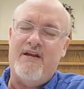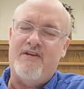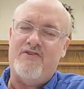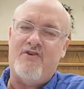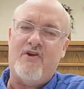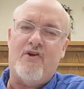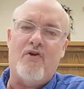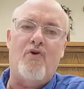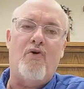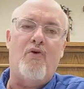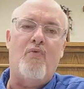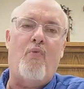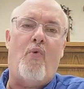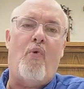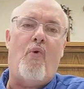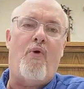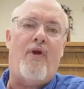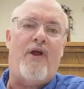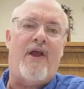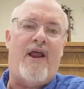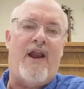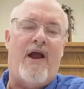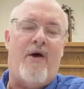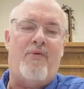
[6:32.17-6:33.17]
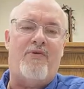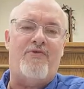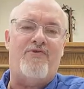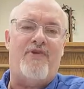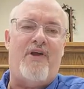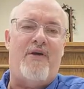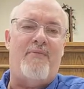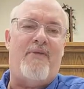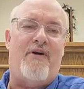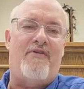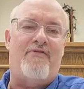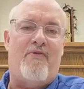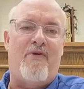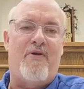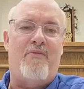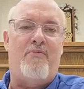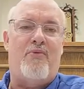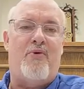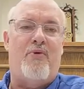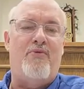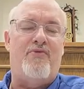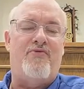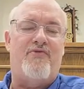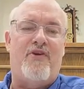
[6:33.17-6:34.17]
a good warning, and I will say my friend
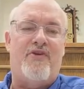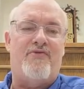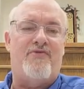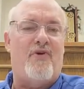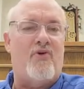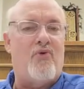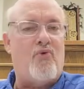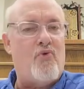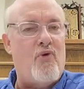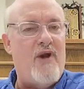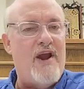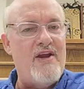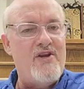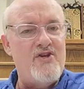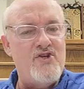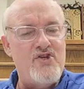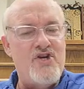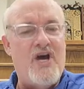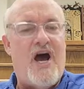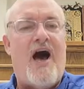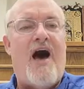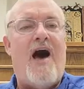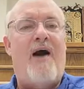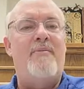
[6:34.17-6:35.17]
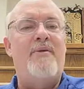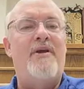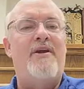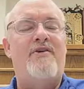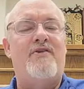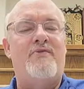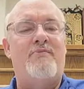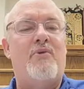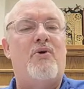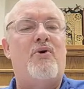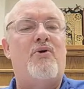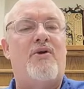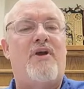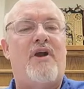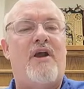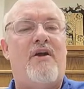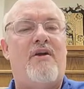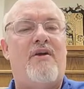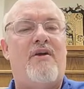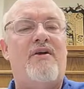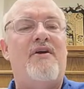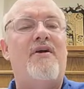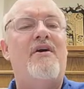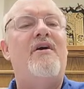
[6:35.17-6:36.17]
Bruce does a great job in his book
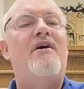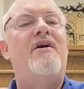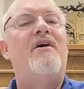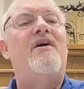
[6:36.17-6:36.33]
here